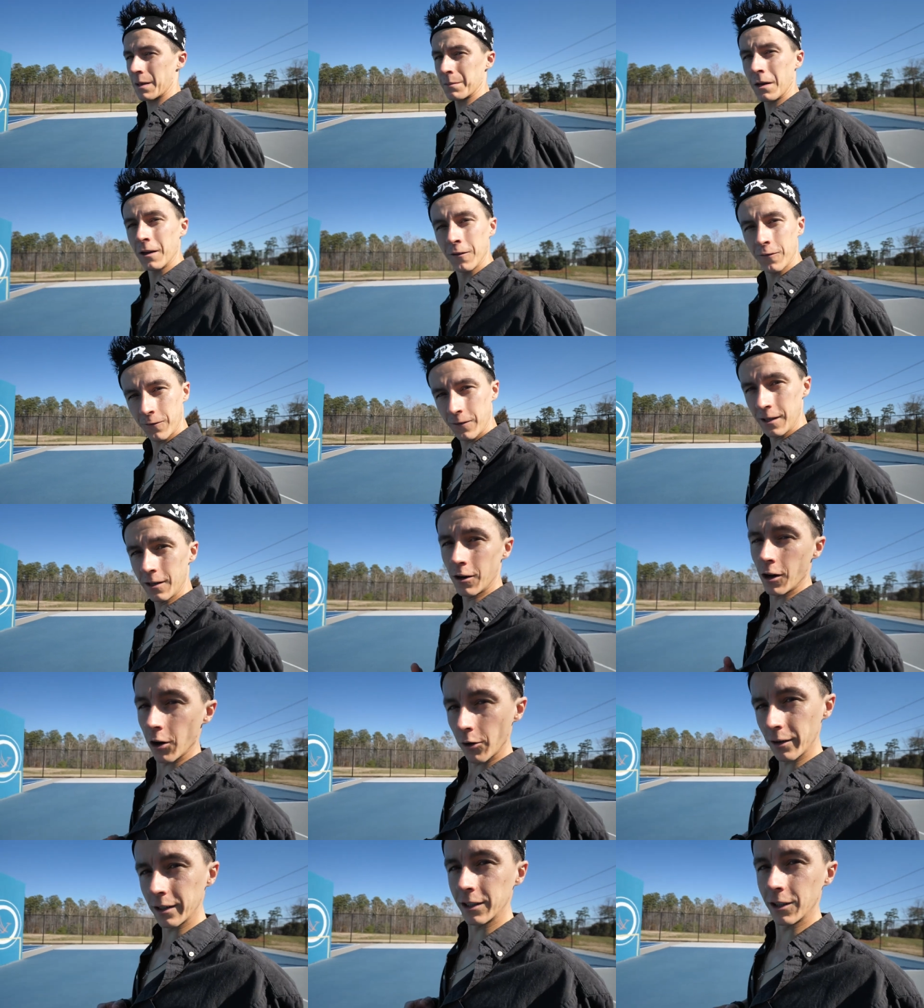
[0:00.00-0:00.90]
And my feet
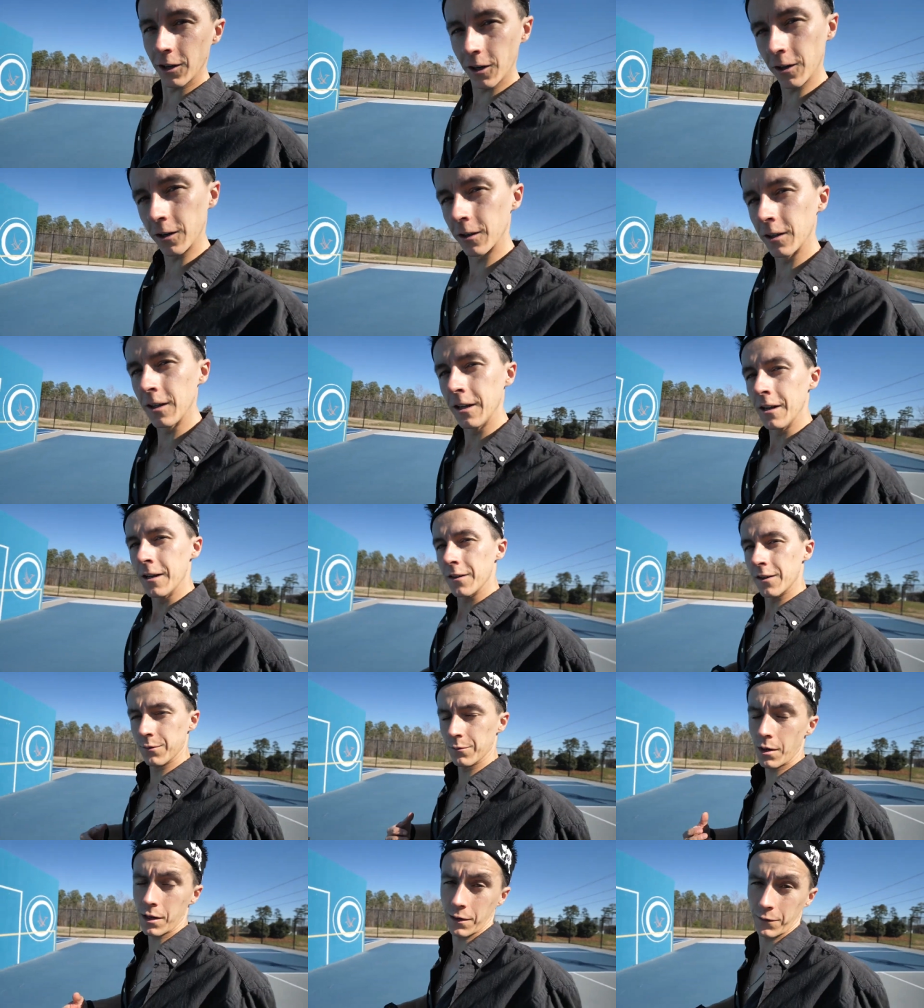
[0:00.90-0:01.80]
already hurt
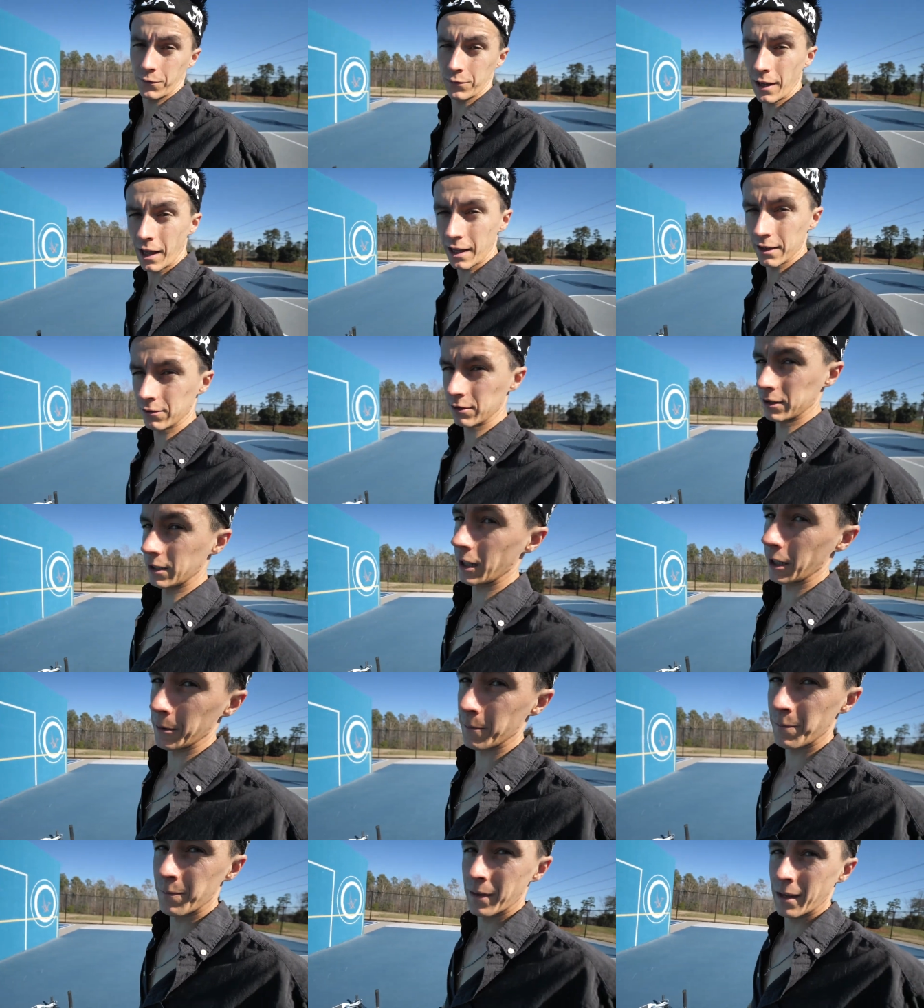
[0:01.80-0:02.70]
from running flat every day.